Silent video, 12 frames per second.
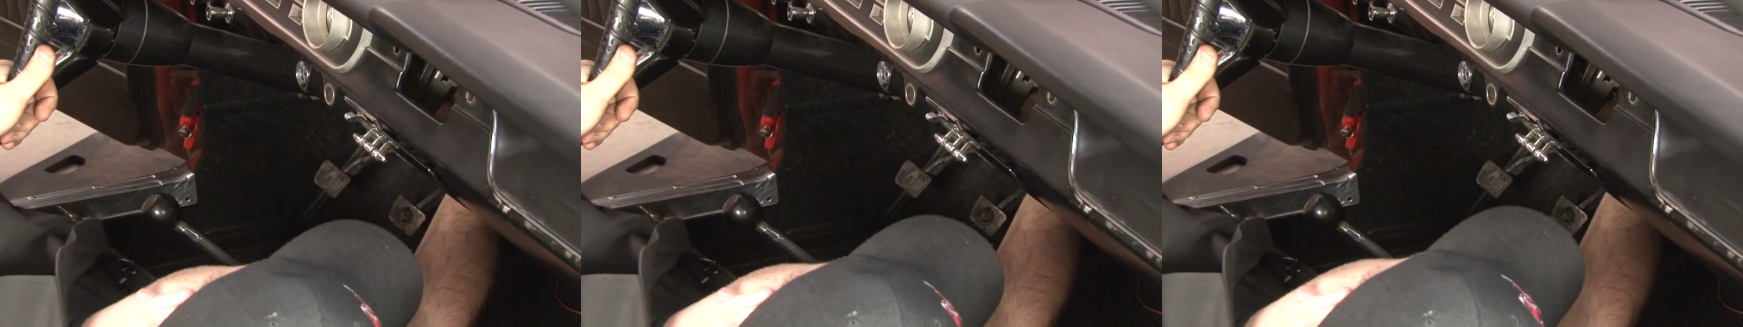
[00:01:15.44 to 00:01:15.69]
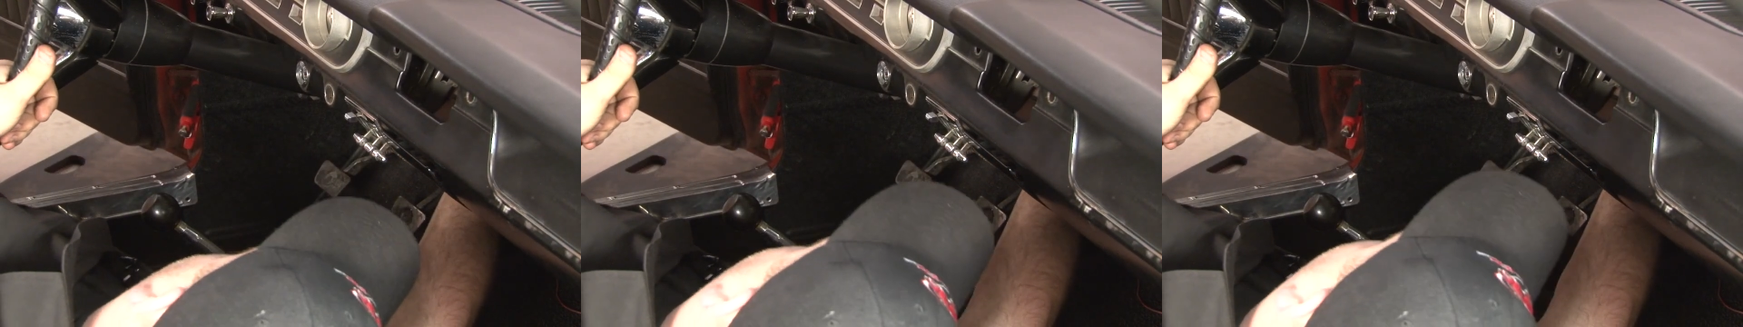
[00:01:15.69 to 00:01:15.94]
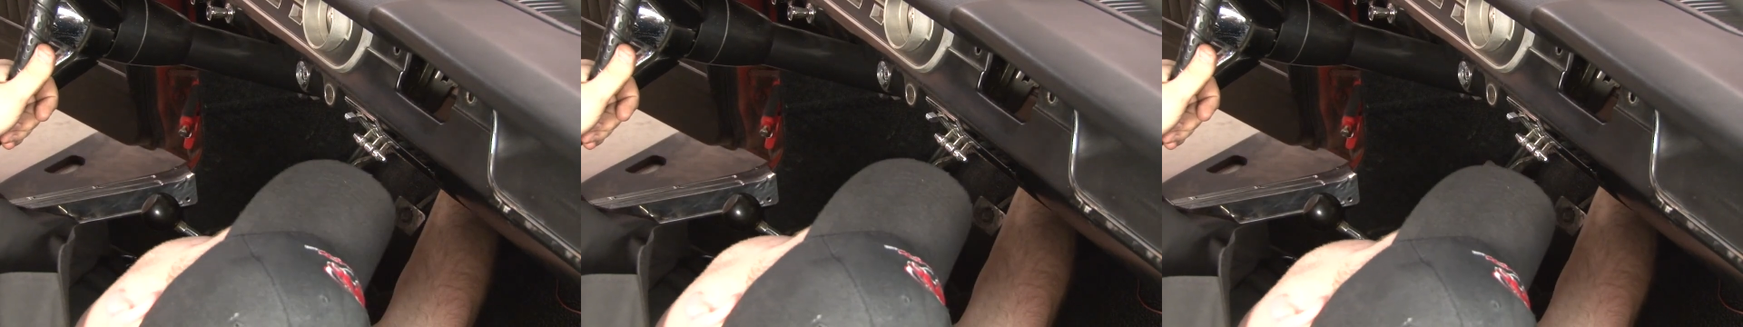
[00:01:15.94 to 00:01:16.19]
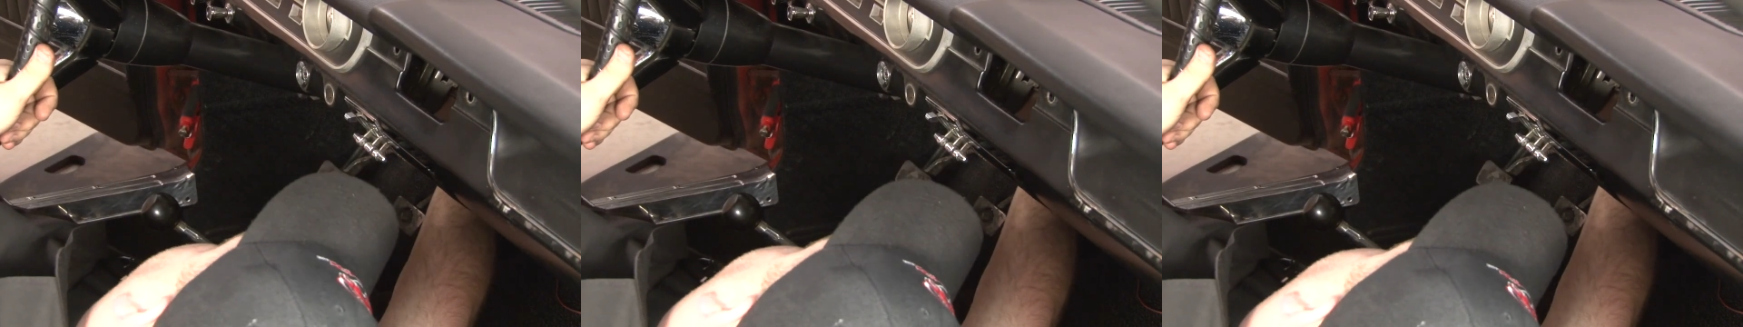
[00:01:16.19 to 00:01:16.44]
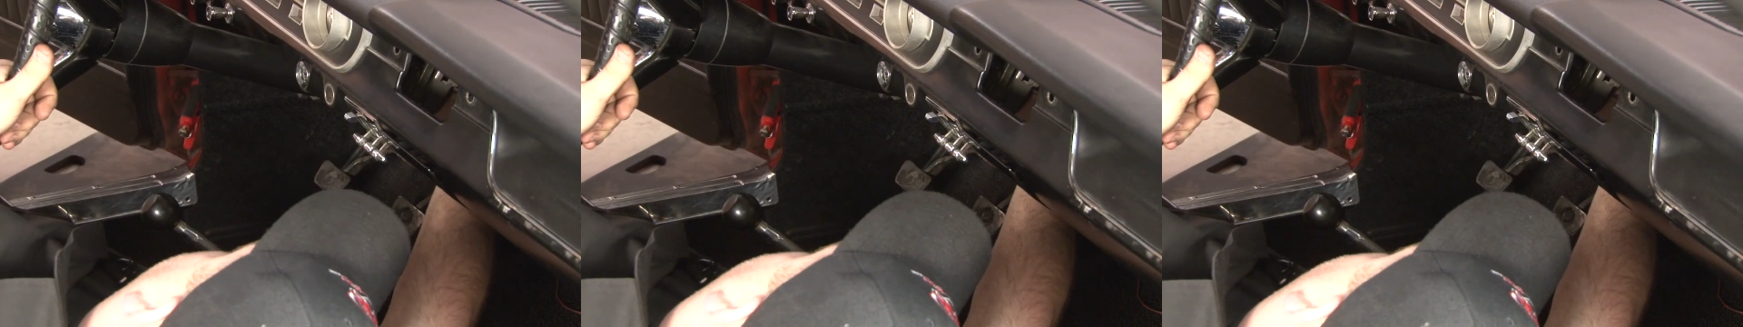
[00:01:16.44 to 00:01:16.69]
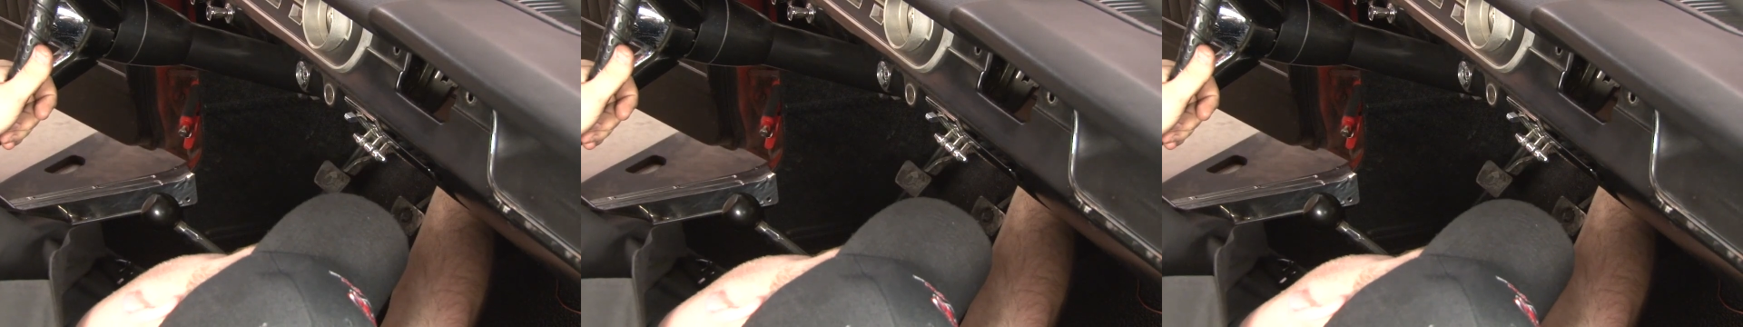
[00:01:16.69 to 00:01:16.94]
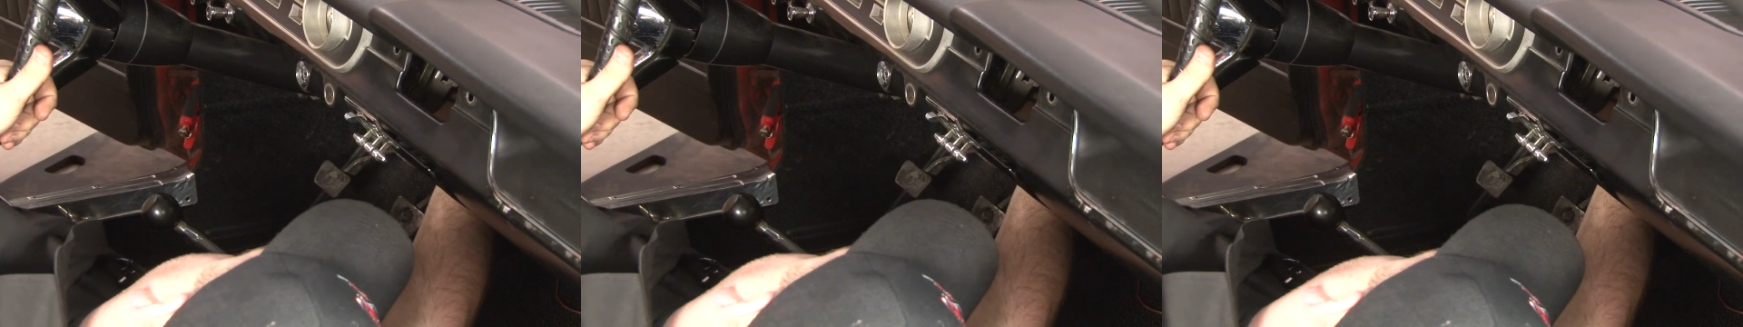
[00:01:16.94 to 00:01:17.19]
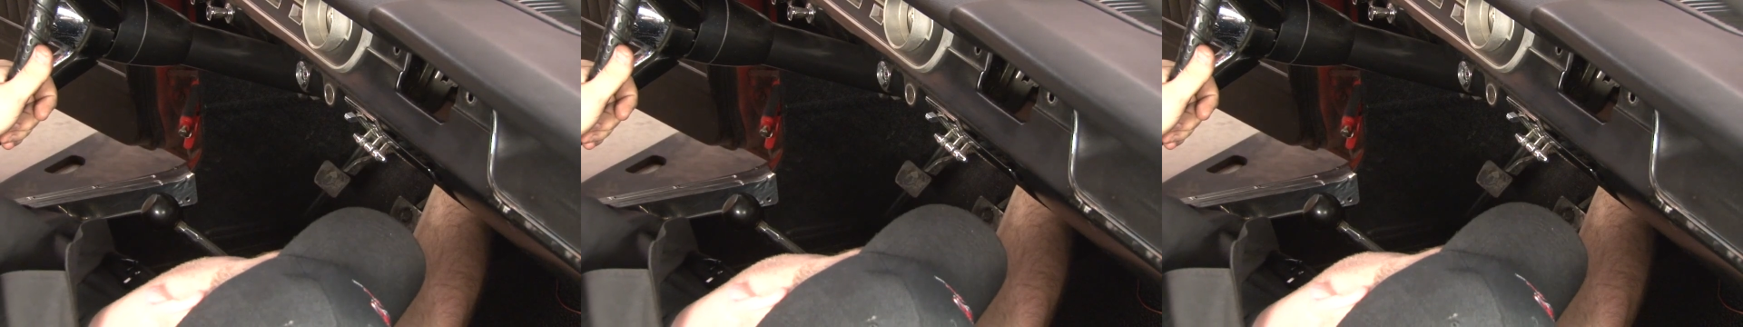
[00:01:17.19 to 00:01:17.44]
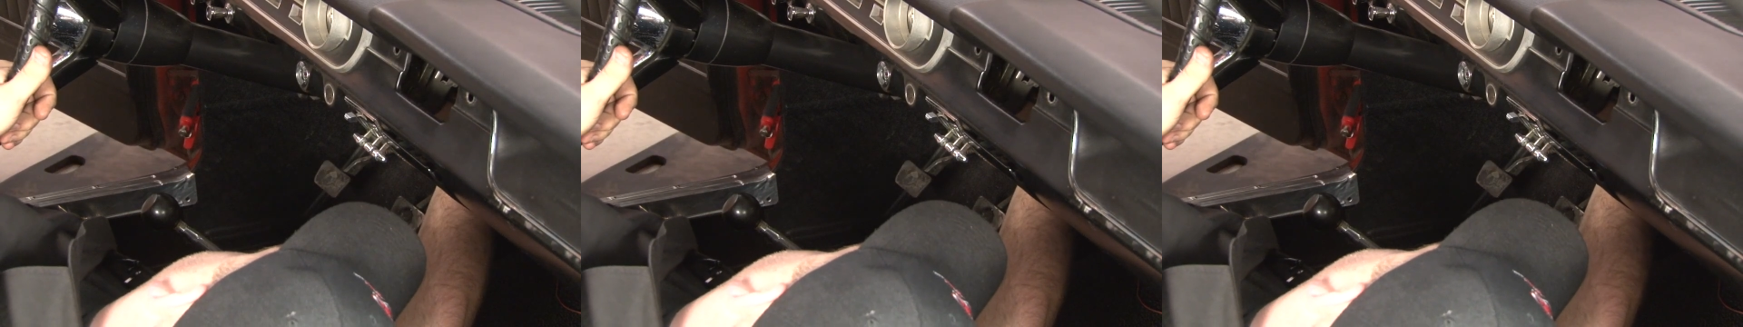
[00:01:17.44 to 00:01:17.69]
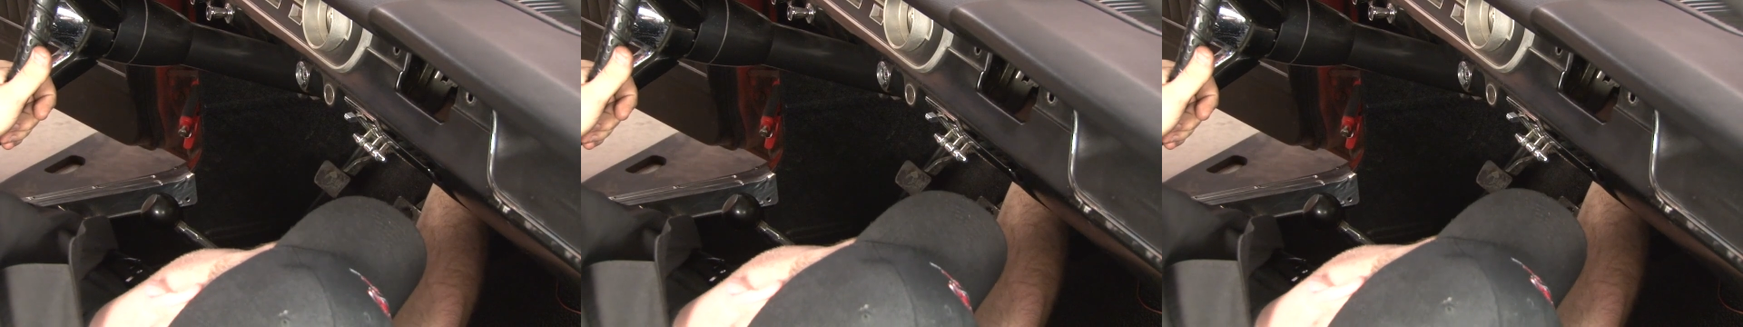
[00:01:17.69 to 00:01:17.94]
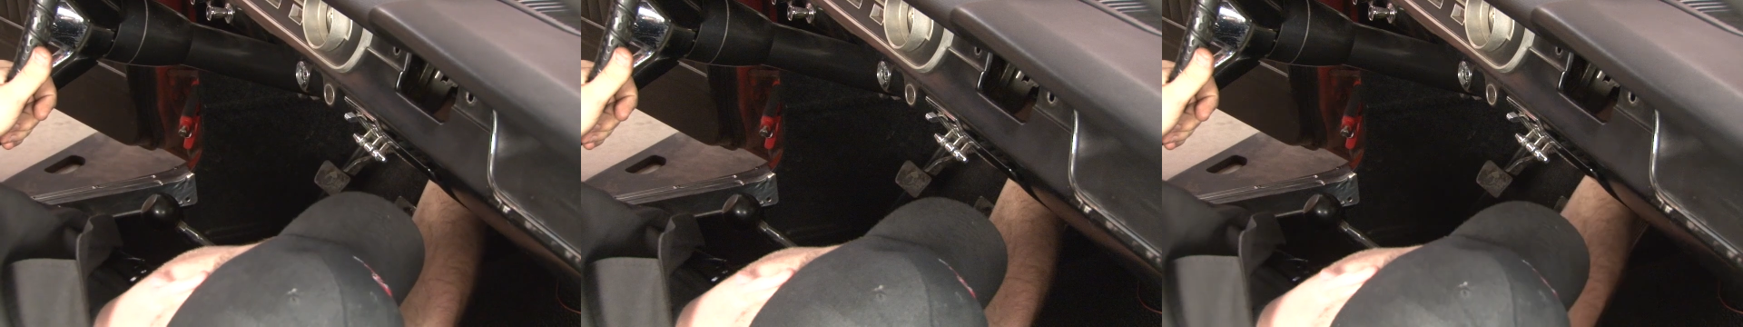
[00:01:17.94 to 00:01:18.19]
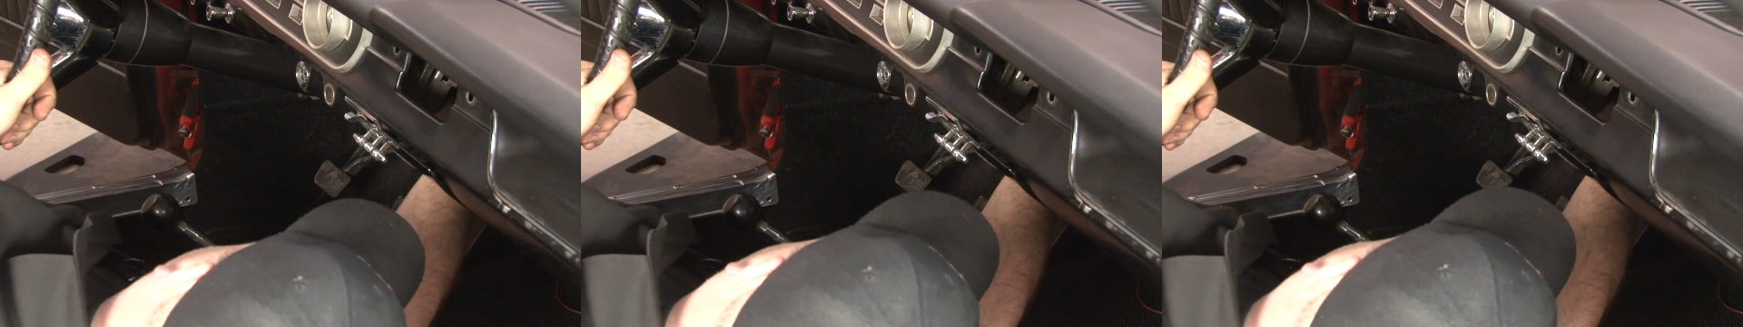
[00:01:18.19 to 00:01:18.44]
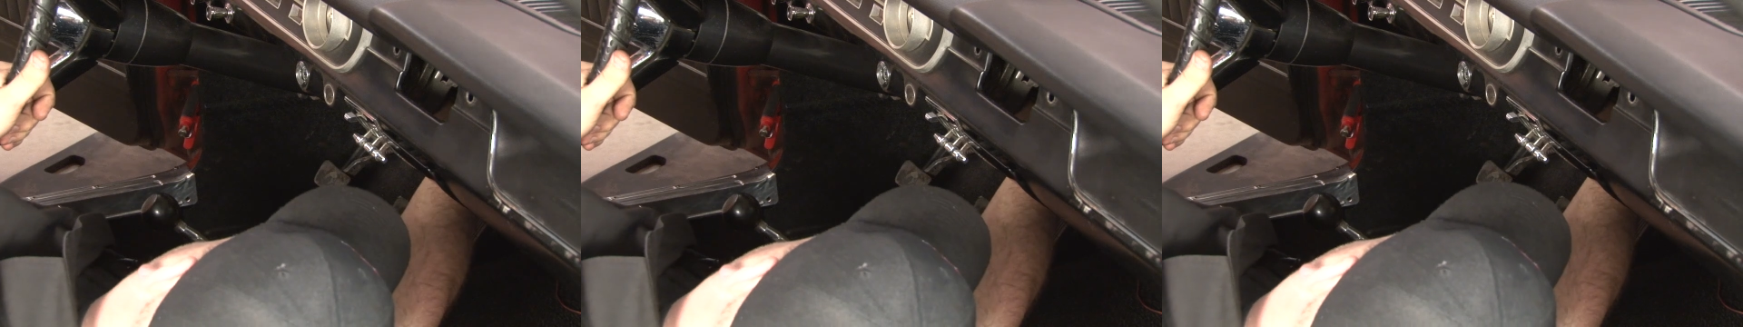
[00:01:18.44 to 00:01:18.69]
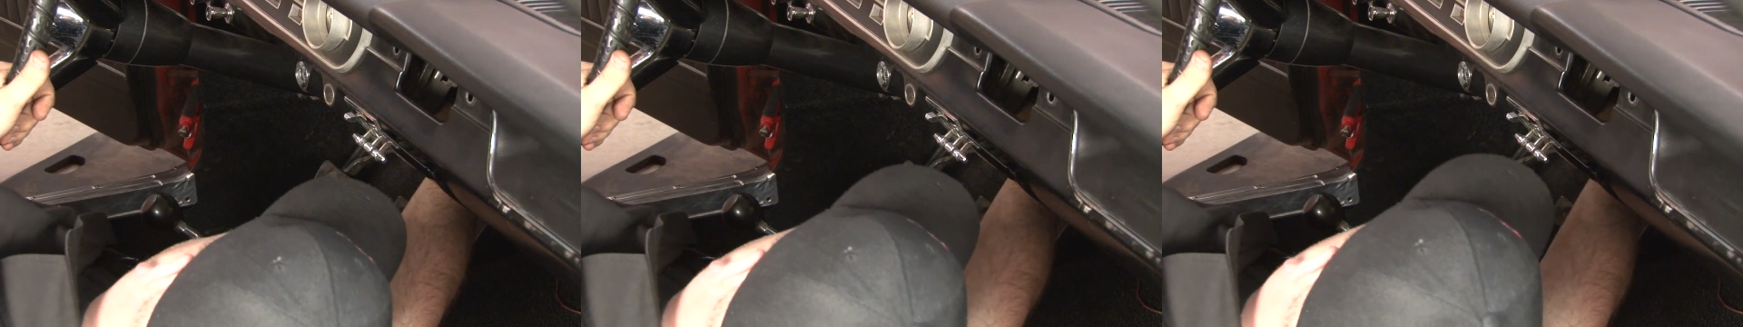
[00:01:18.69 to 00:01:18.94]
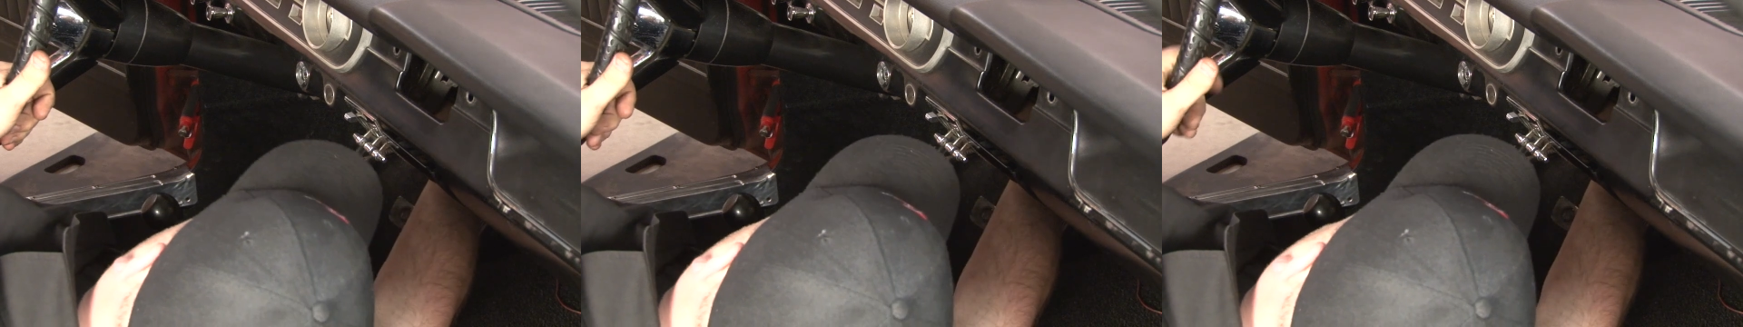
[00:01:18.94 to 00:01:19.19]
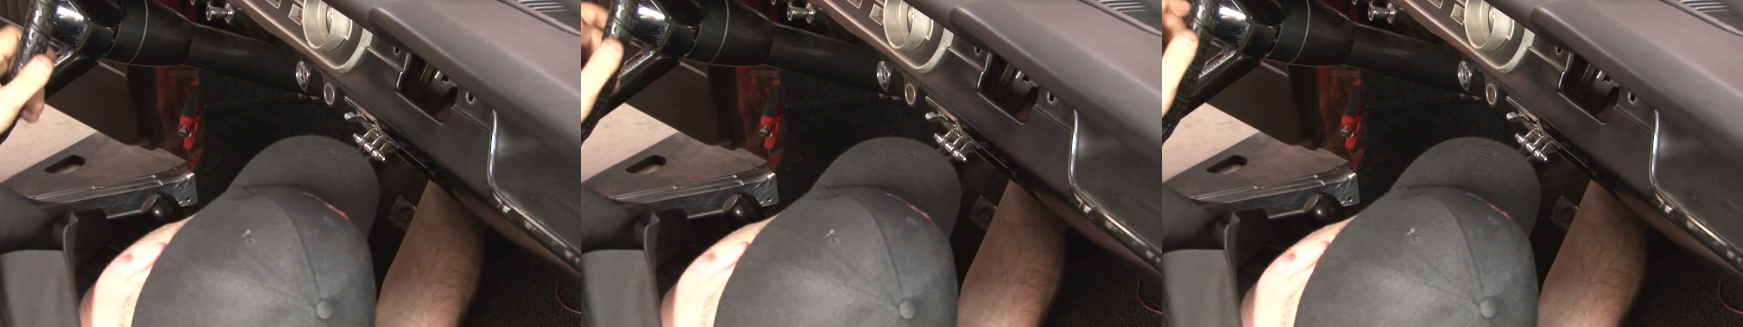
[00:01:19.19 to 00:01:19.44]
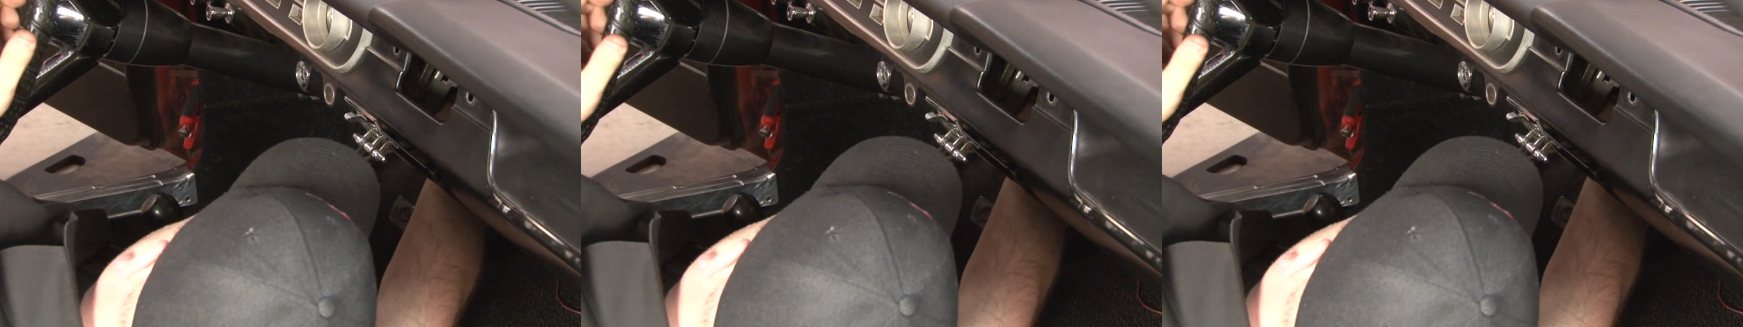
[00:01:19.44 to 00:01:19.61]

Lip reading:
Nobody's mouth can be seen.